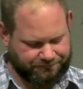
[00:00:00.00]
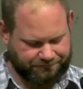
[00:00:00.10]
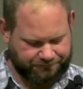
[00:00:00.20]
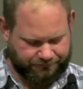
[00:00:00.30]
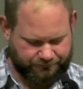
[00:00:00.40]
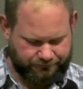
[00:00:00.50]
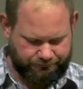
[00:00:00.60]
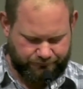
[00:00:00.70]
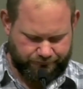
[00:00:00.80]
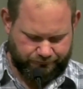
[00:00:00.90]

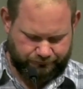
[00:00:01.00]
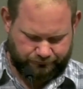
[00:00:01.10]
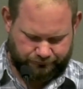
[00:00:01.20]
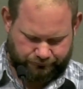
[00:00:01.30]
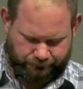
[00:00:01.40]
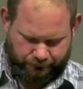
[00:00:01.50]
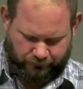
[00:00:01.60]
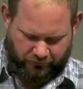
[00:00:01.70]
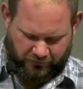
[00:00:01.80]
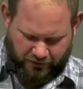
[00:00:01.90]

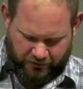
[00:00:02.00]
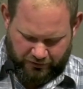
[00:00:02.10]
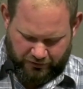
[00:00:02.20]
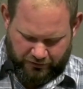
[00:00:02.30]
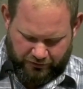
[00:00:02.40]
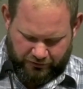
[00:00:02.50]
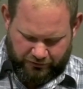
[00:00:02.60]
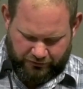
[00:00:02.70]
(silence)